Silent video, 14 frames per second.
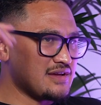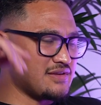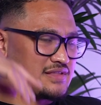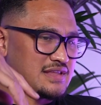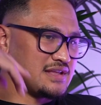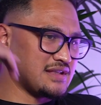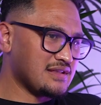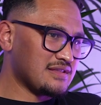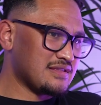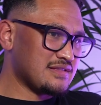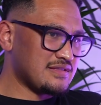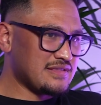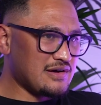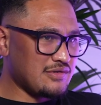and then
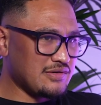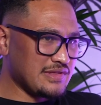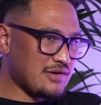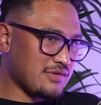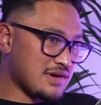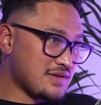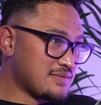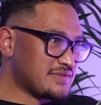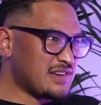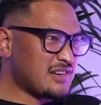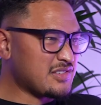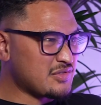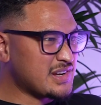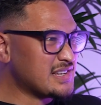they'll give
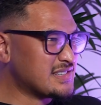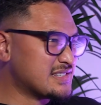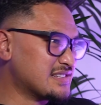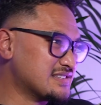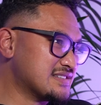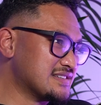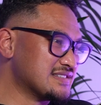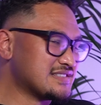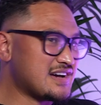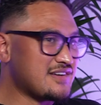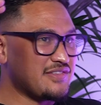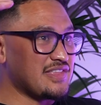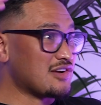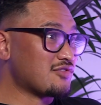themselves reasons and
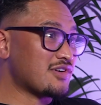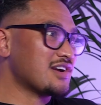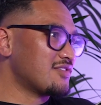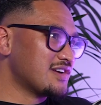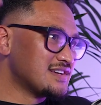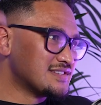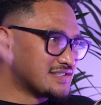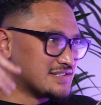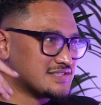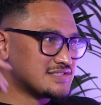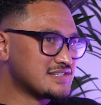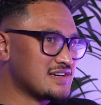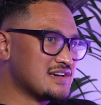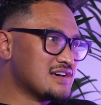stuff, and they're great reasons,